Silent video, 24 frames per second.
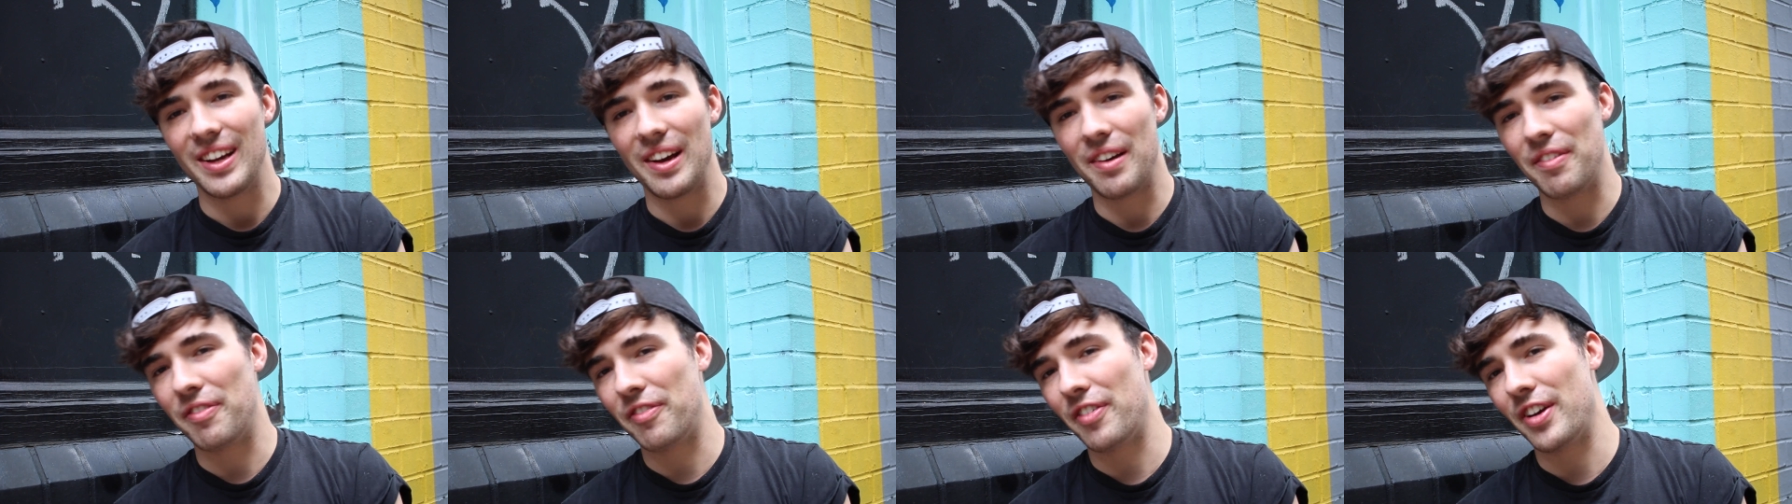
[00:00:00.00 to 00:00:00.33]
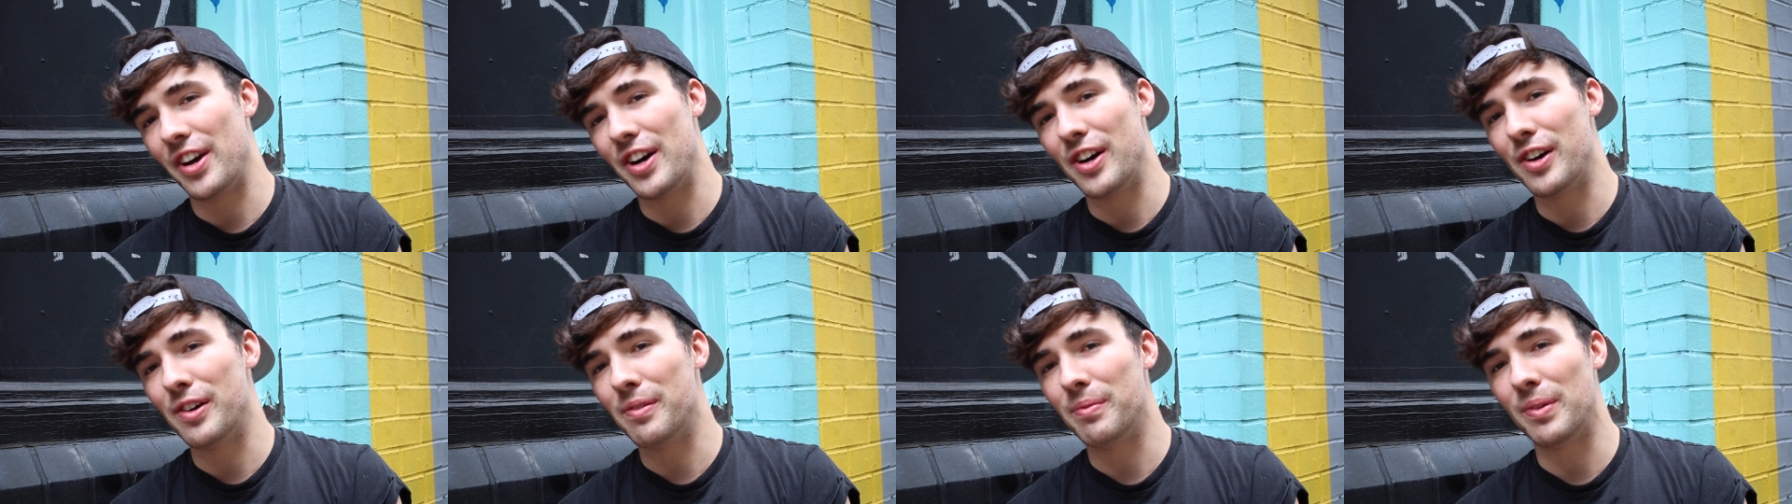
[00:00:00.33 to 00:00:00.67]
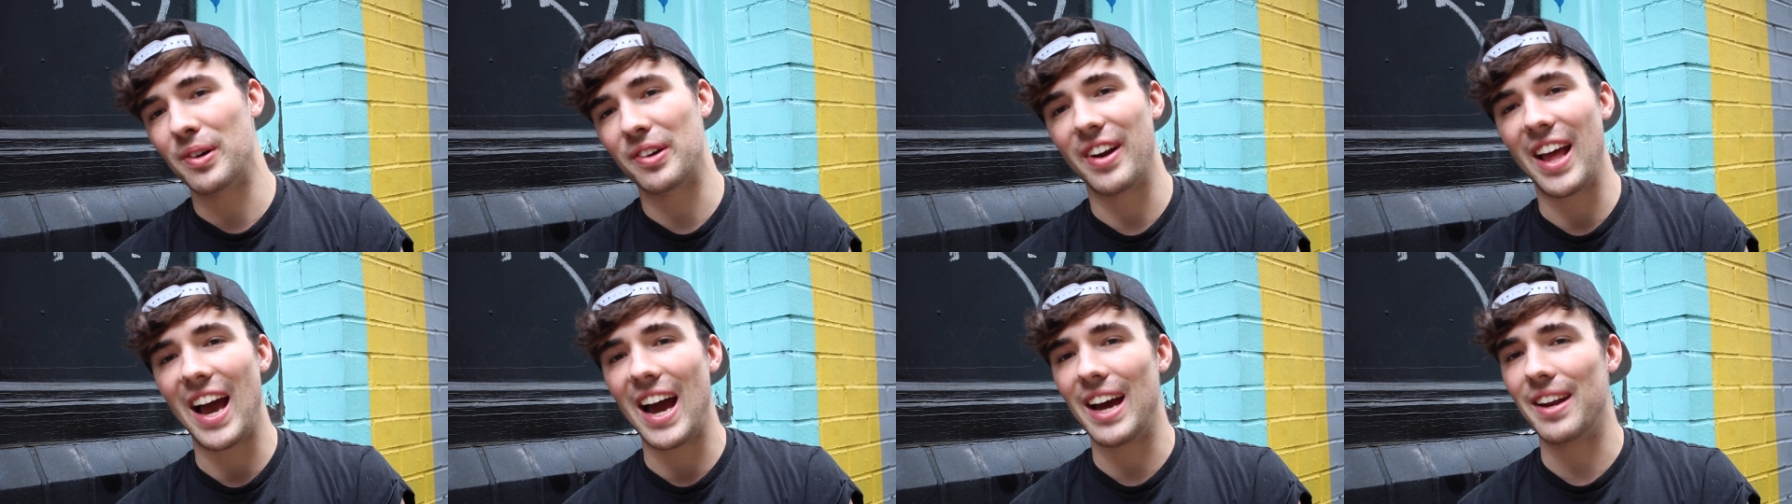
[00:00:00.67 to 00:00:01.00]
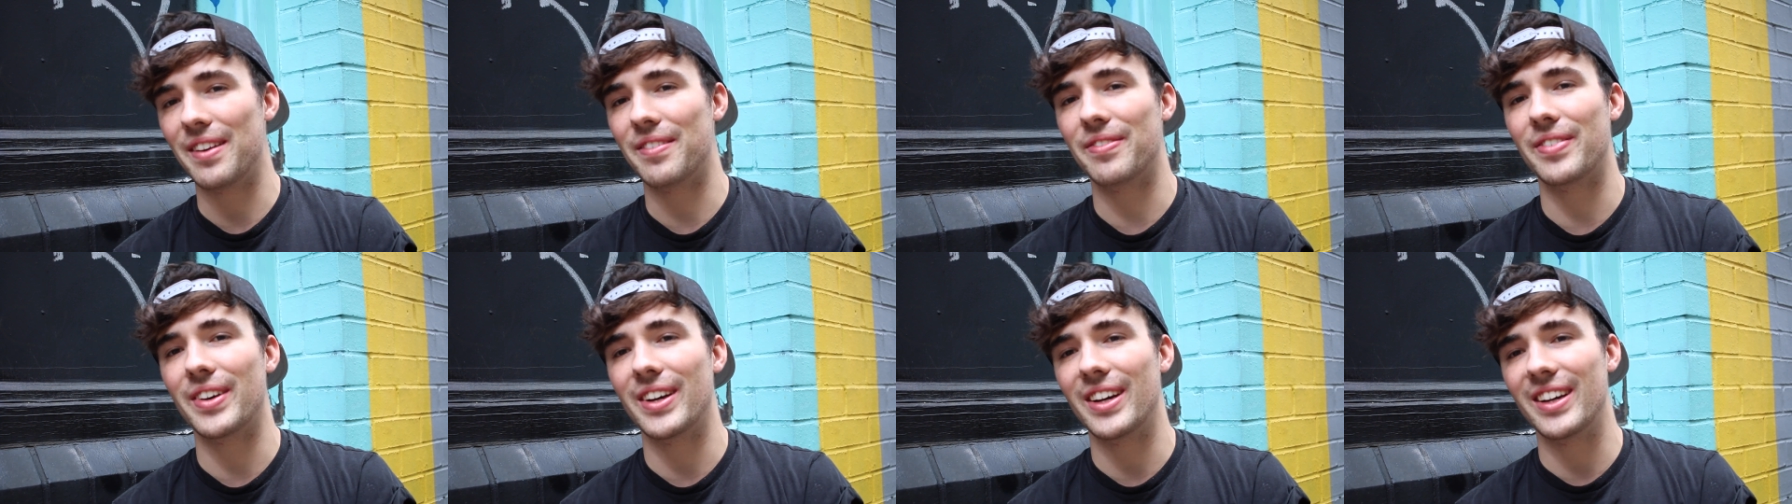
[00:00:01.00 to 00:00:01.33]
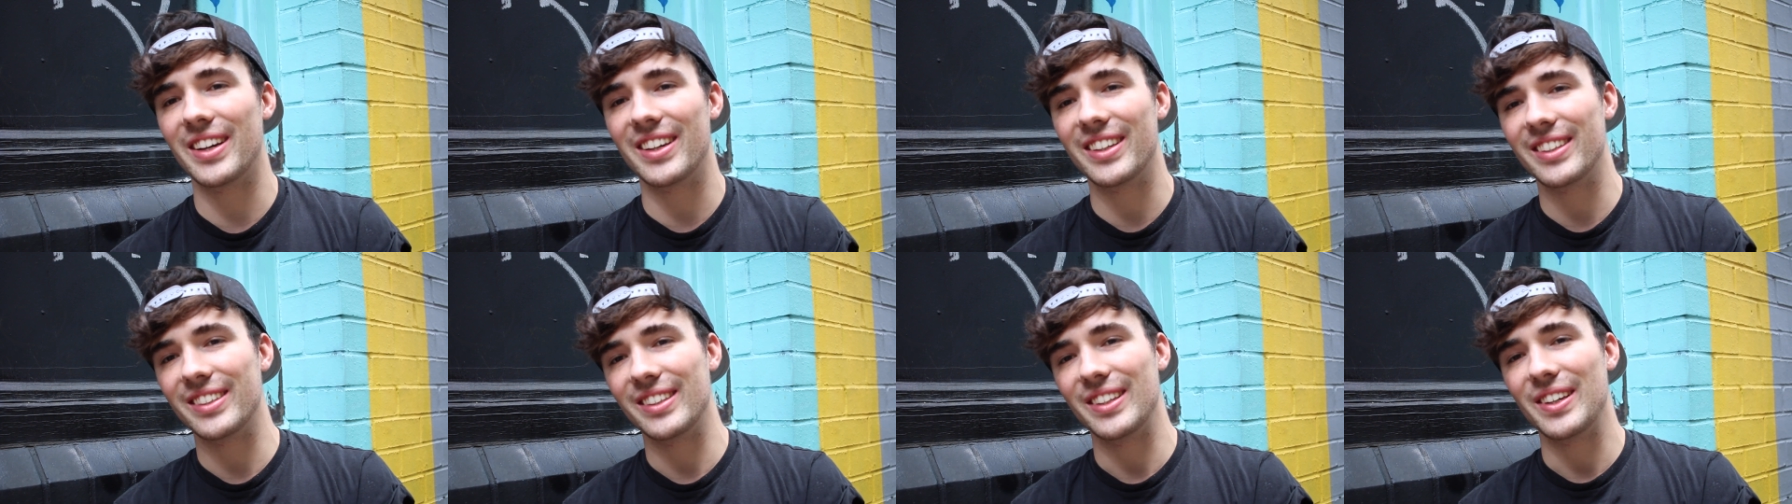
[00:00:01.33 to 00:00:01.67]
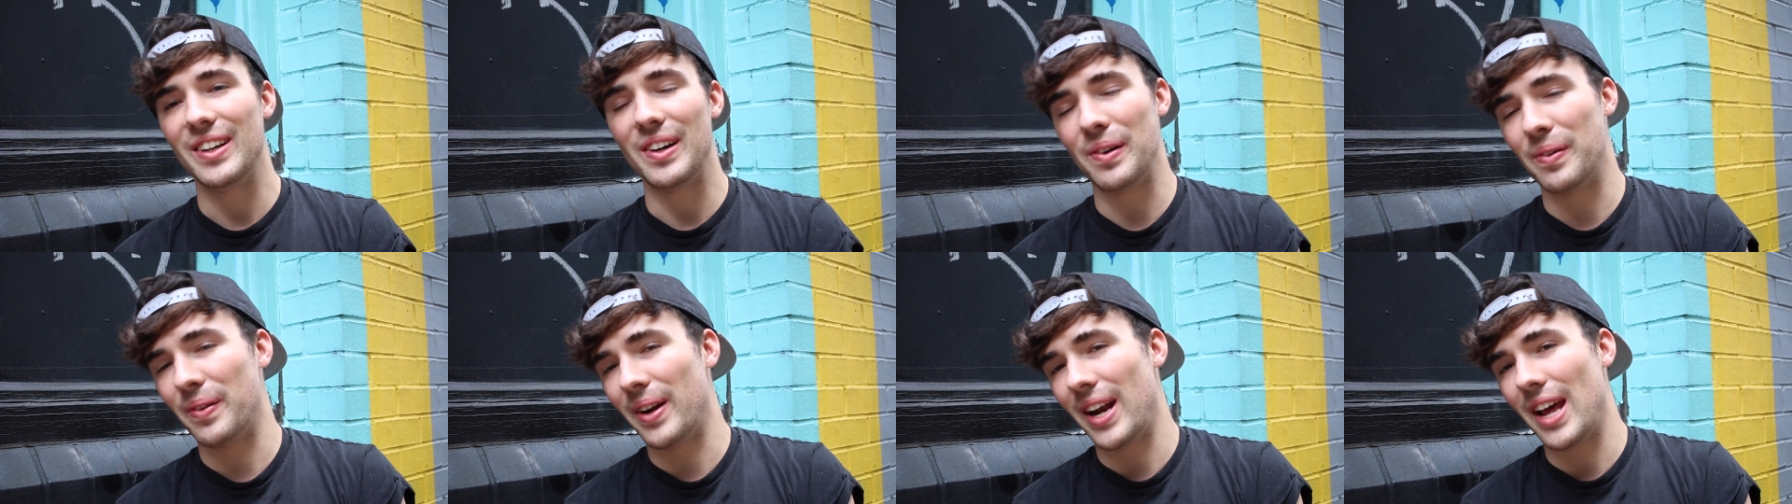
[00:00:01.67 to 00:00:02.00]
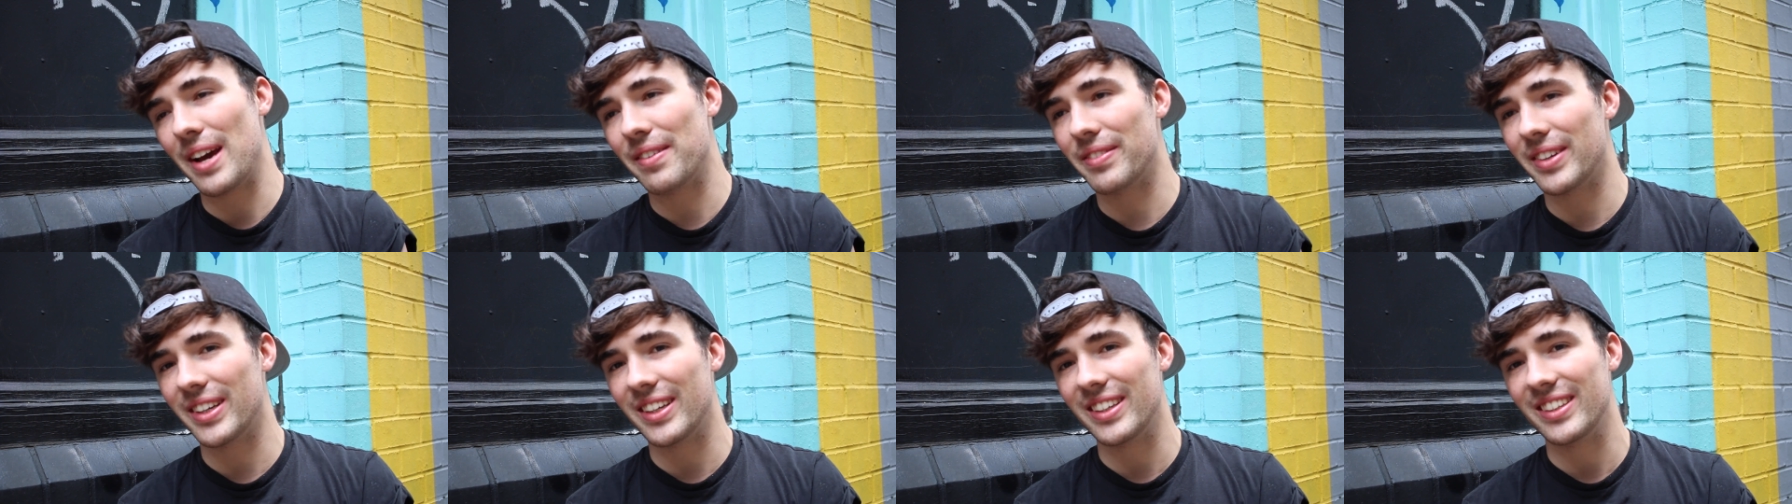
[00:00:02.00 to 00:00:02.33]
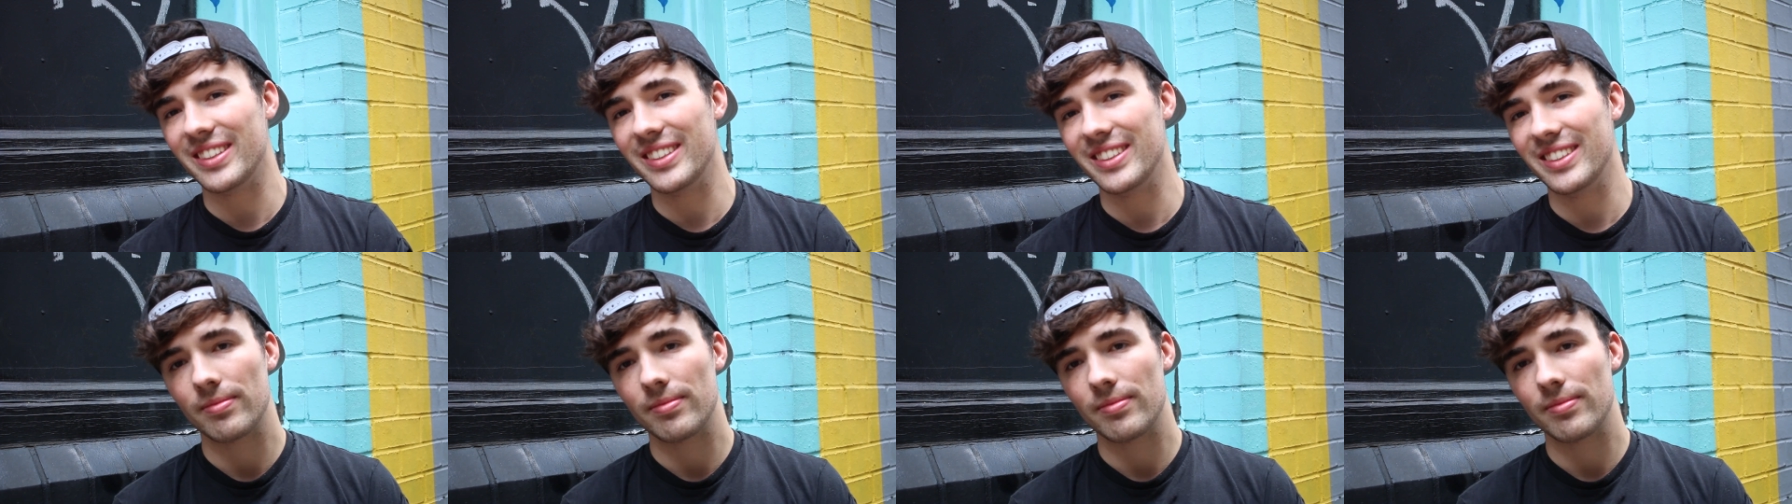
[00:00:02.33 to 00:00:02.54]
a film or an advert or whatever.